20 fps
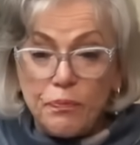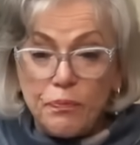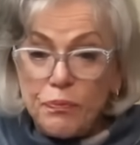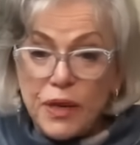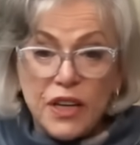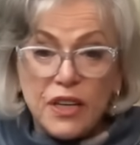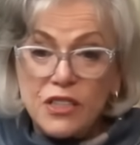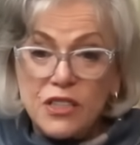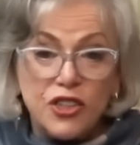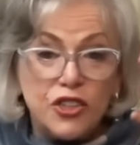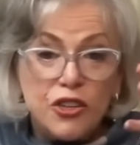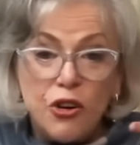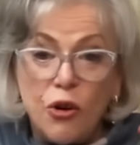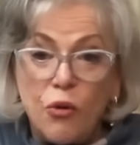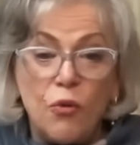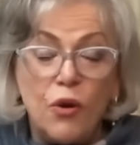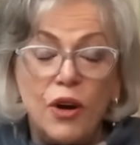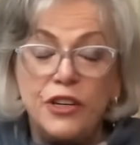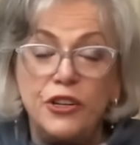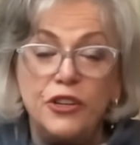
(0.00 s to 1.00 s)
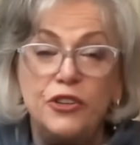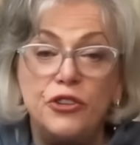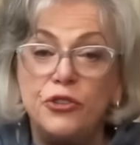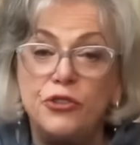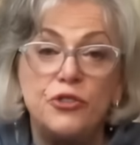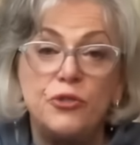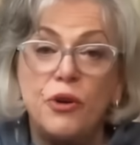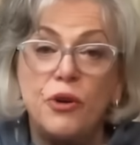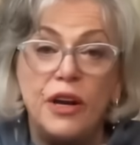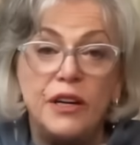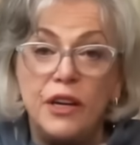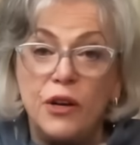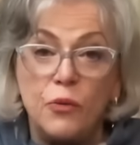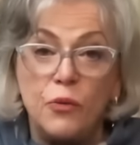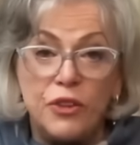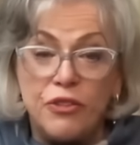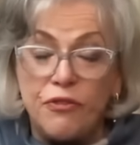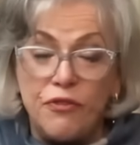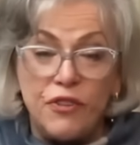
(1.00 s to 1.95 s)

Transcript: because you don't want to do trading with